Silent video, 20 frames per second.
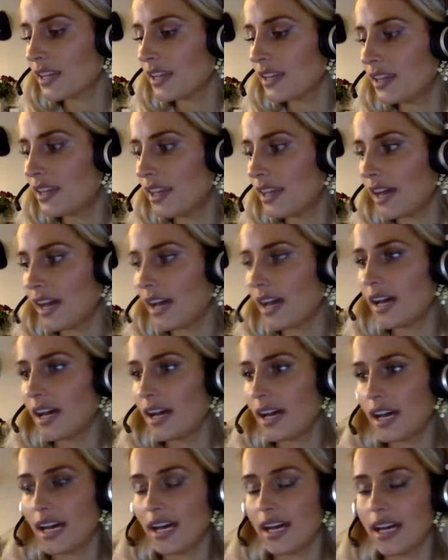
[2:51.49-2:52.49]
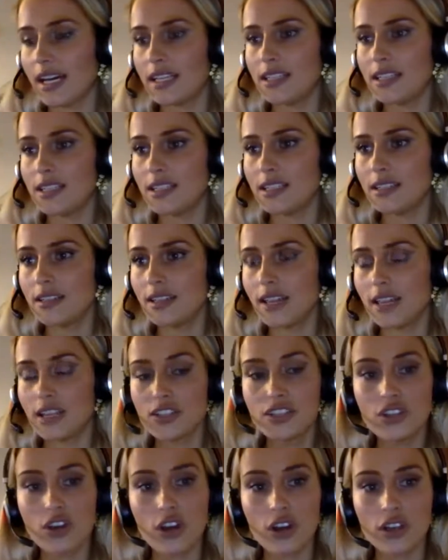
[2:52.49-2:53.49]
That
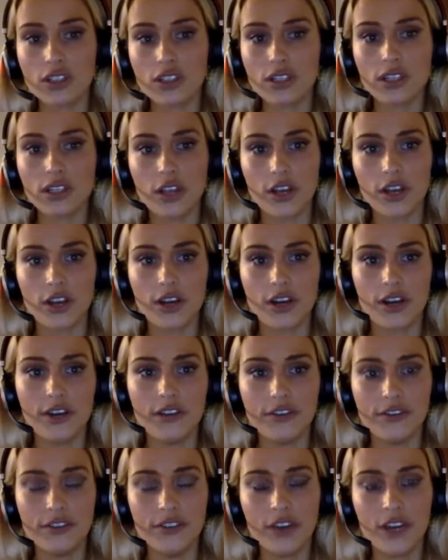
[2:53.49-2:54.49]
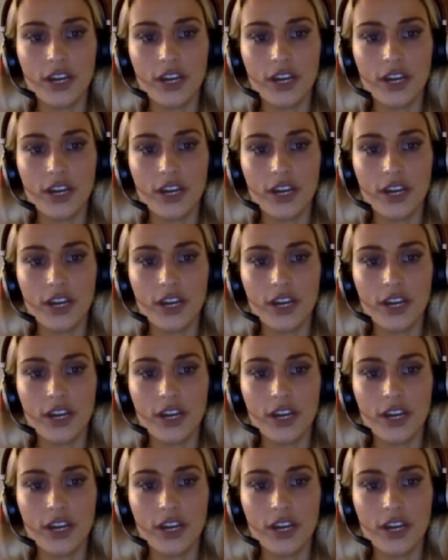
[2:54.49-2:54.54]
stocked a lot of